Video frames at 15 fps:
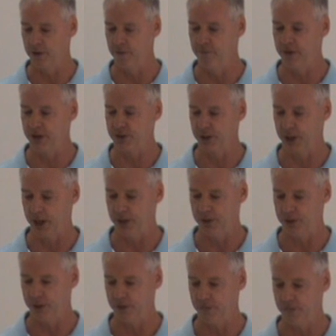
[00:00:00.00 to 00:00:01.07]
under
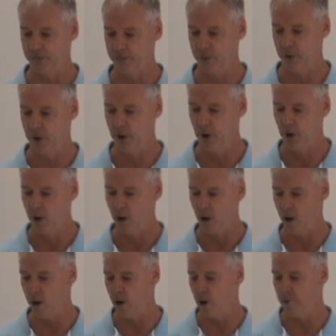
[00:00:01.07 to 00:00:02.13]
investigation.
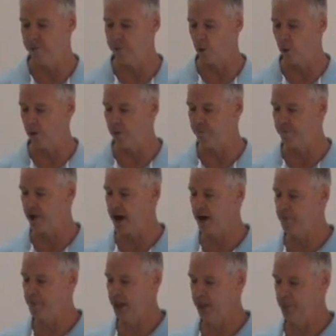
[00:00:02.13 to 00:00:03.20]
All four or
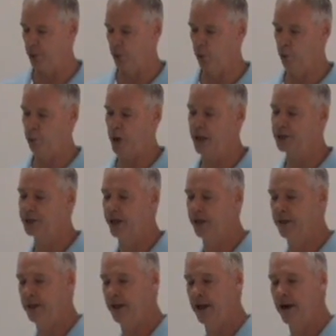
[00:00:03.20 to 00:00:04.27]
five people who rushed
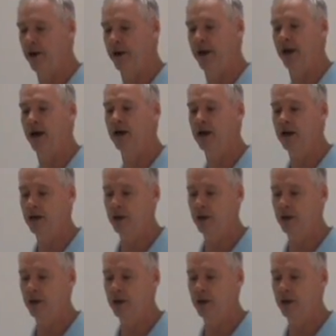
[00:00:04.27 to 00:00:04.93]
into the area,